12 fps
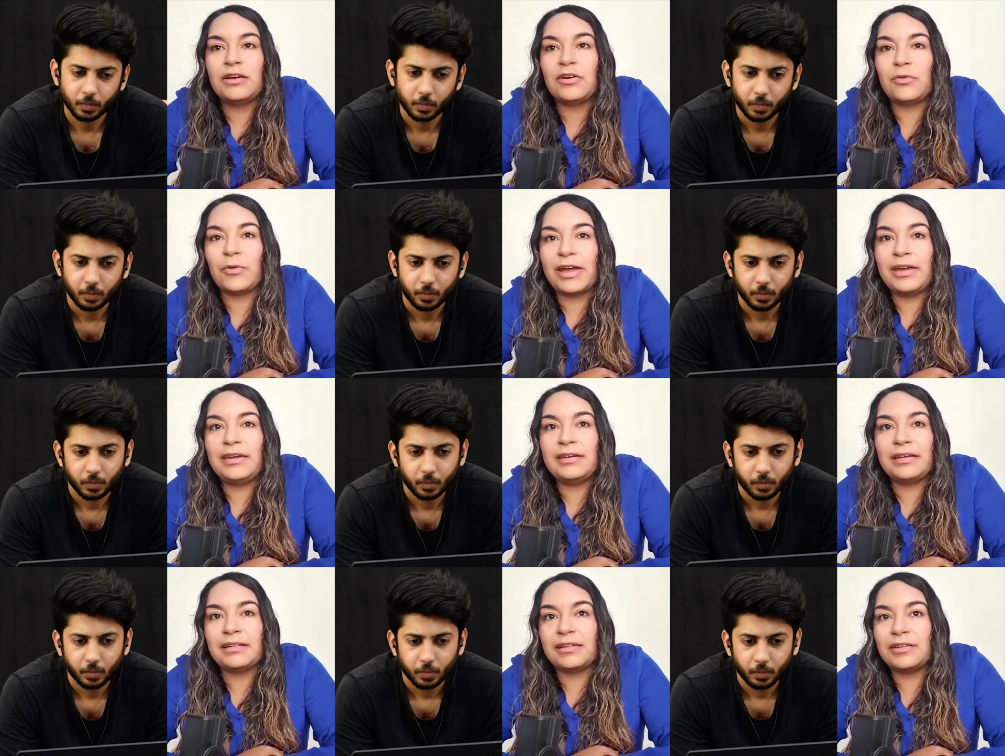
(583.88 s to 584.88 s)
Speaker 1: right?
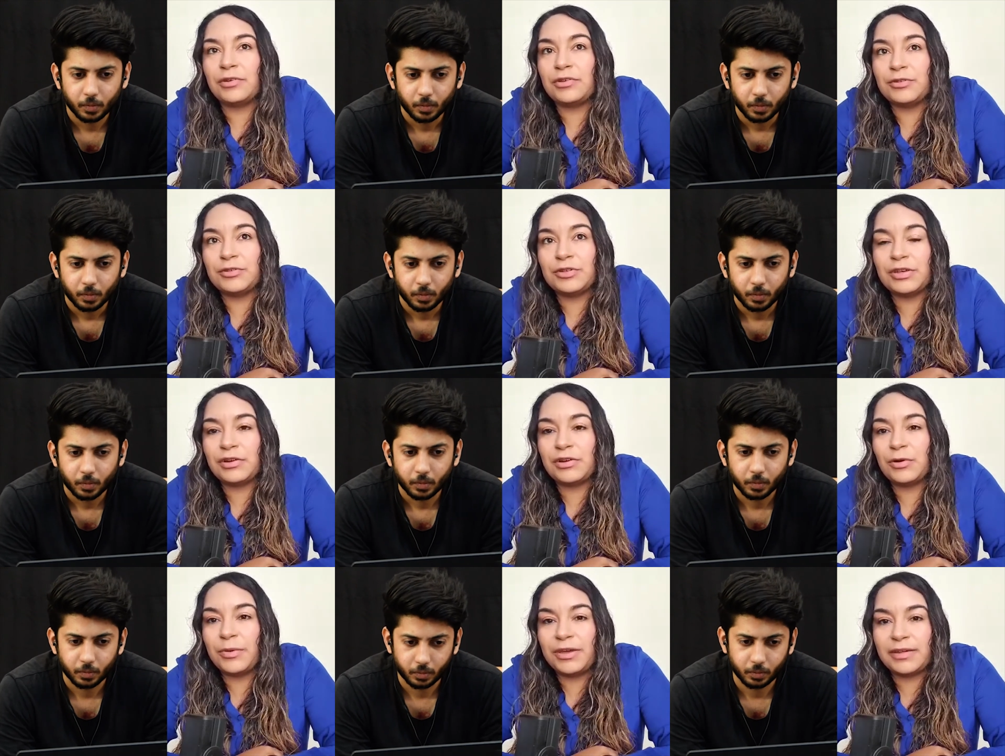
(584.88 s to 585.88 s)
And so usually
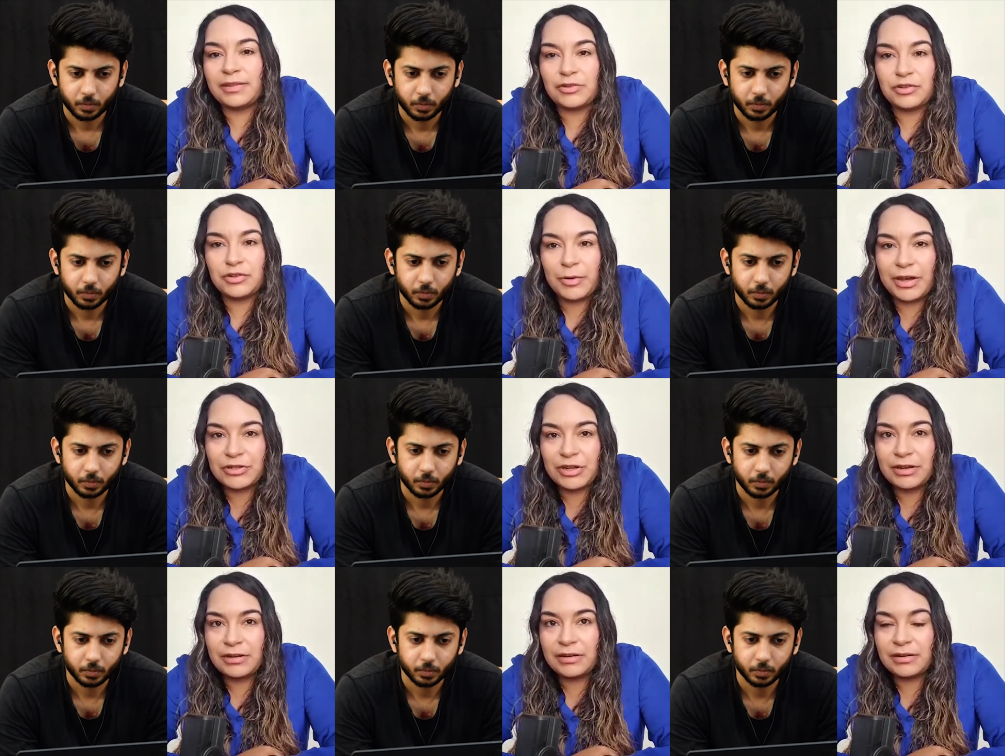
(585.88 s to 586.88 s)
there will be a
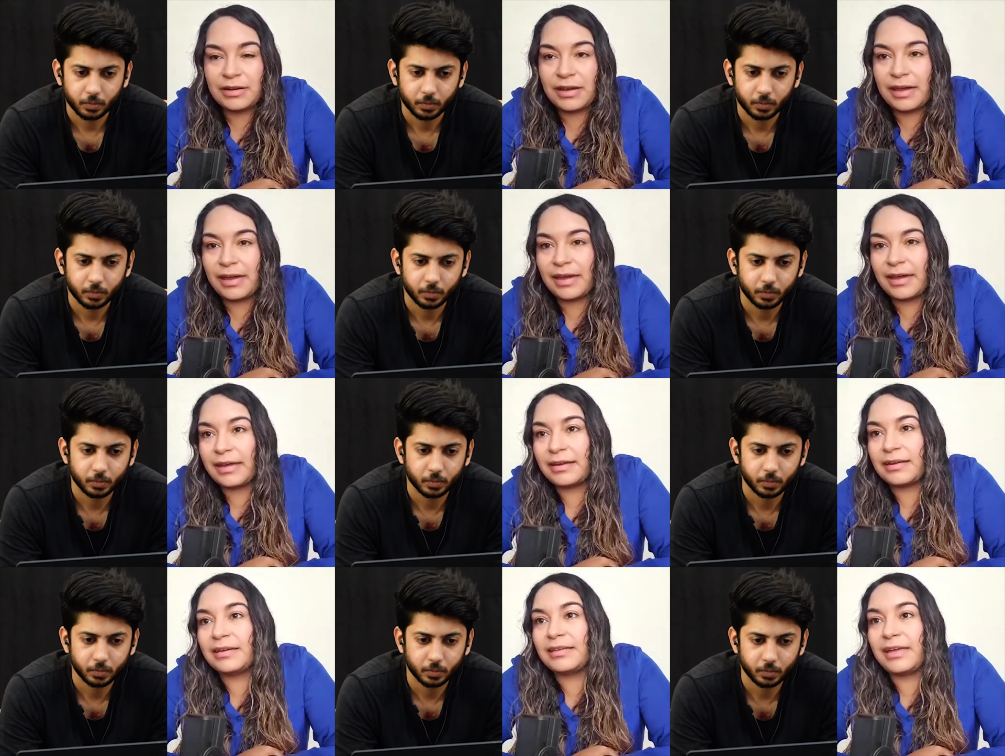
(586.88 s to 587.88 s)
situation,
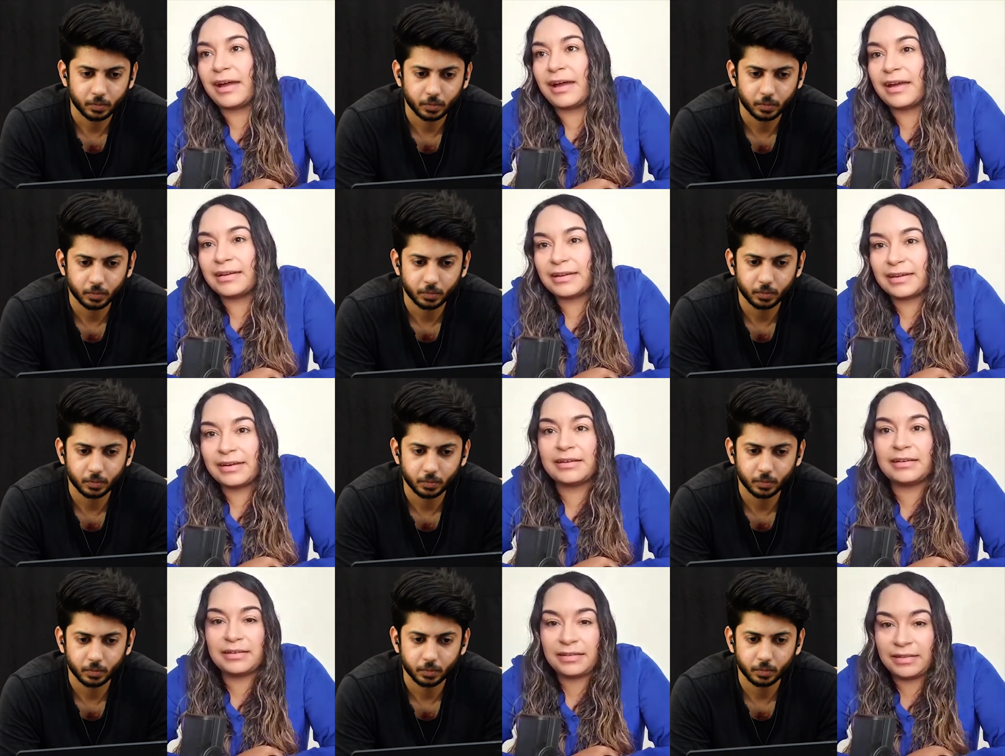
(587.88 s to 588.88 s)
and that
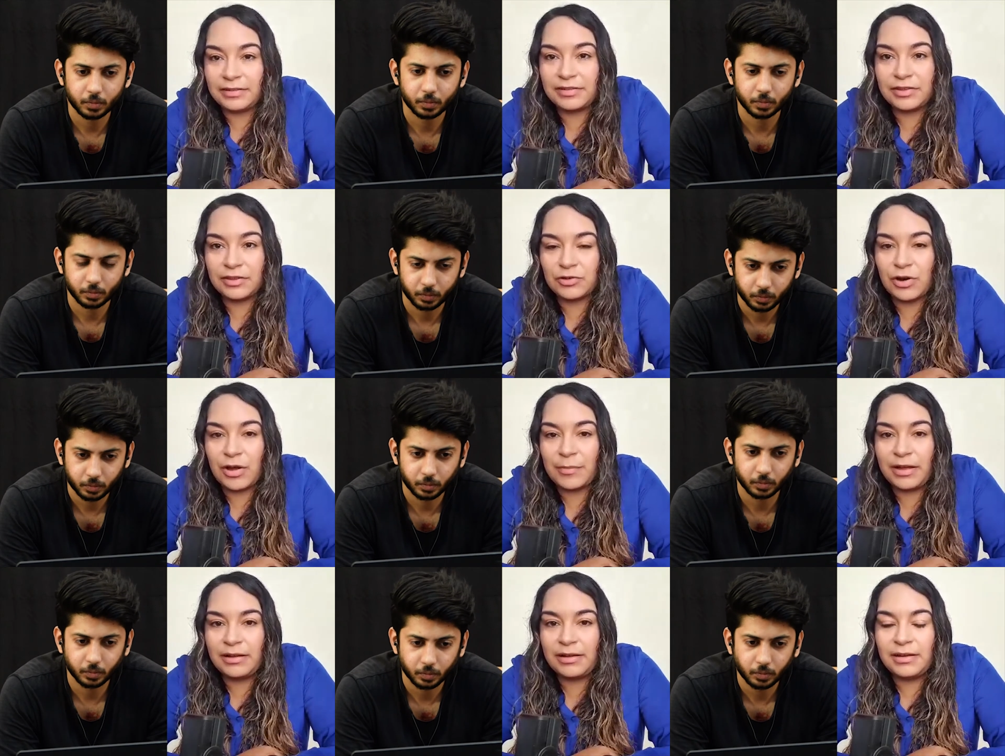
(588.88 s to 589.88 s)
can lead to the
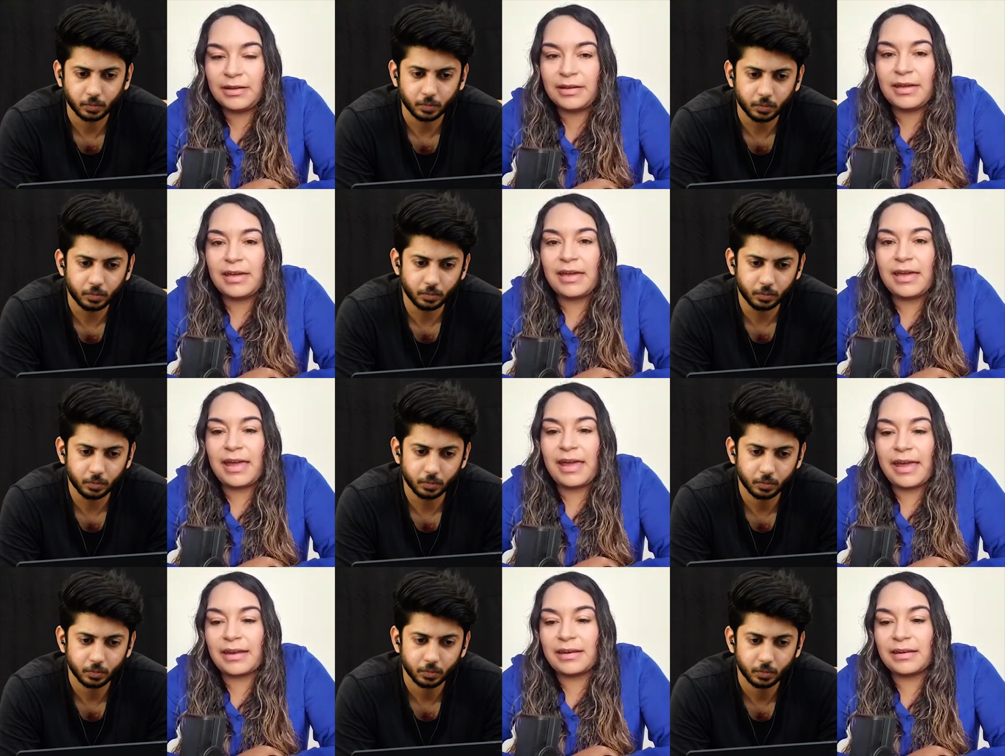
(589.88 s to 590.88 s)
trauma.
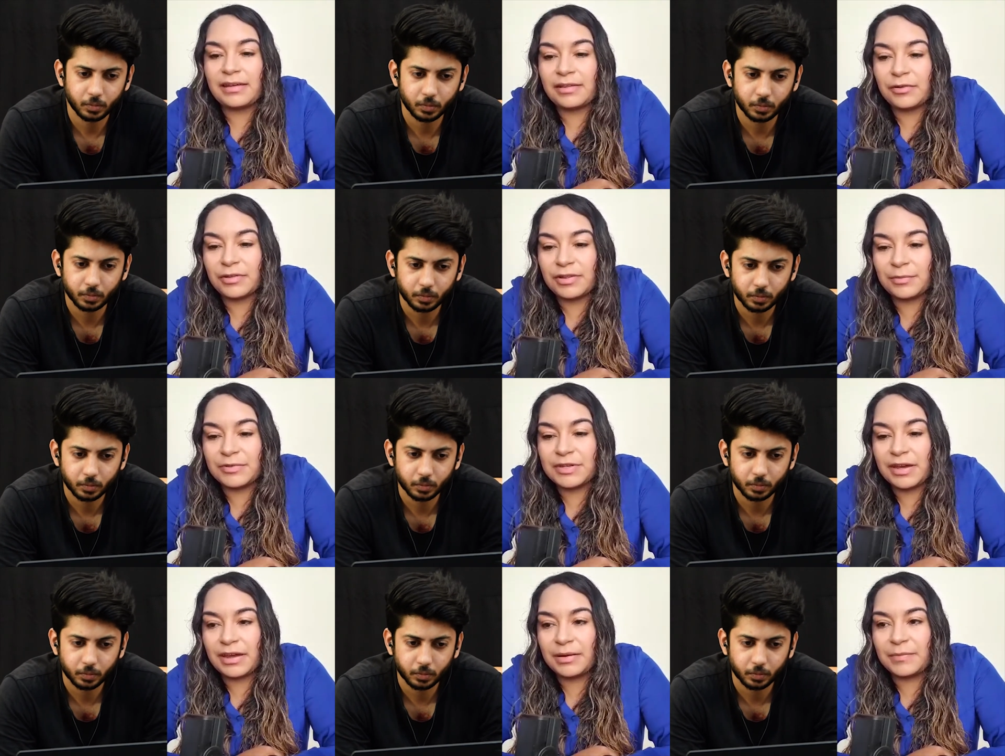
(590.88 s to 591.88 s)
And so
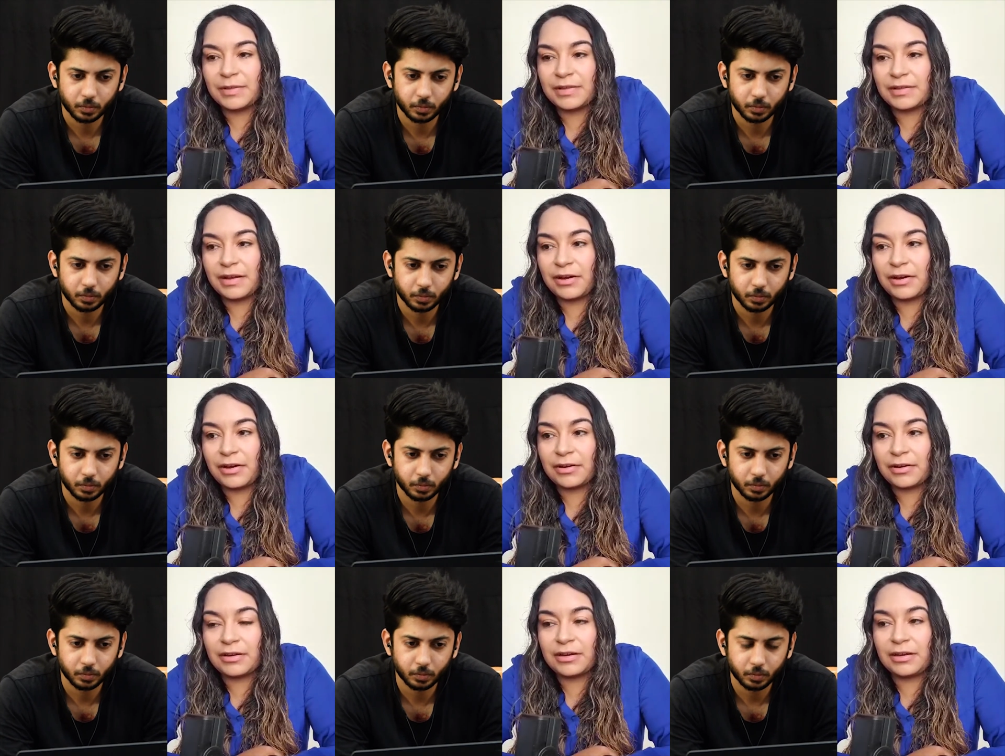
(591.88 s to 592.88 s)
sometimes
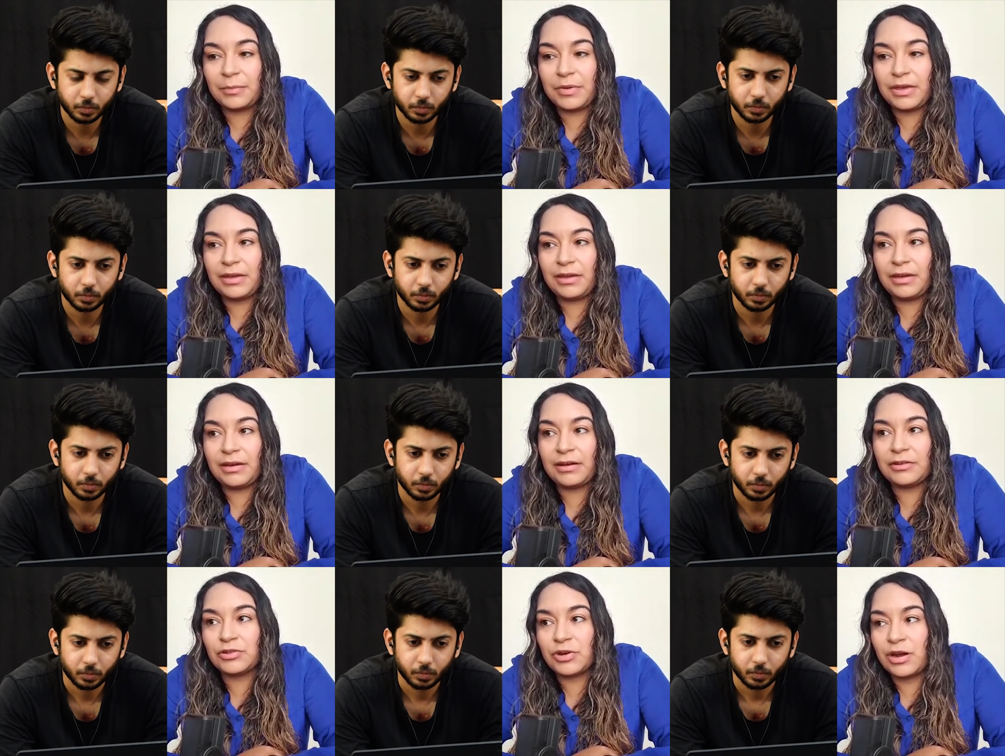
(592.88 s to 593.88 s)
there can be
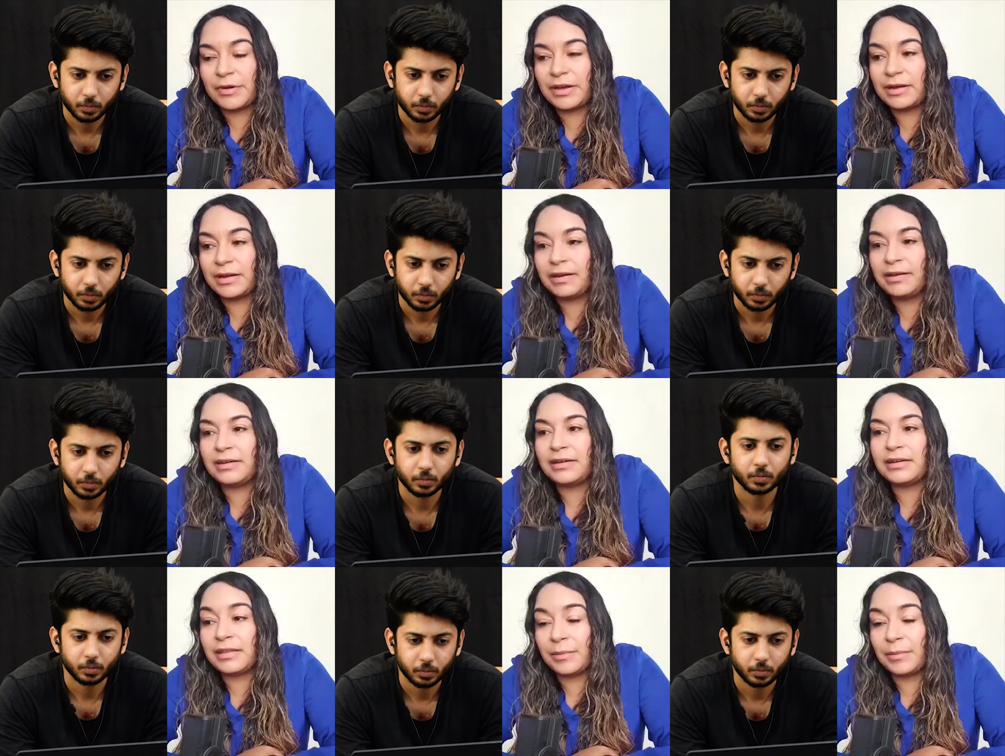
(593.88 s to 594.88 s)
a trauma
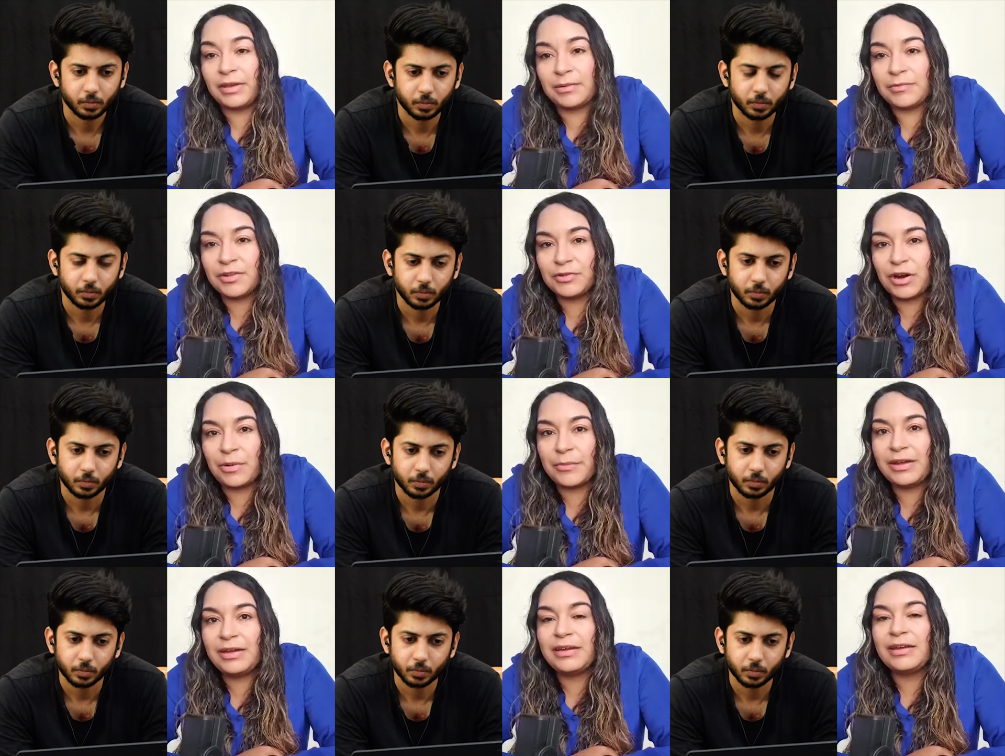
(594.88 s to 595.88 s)
that becomes a trauma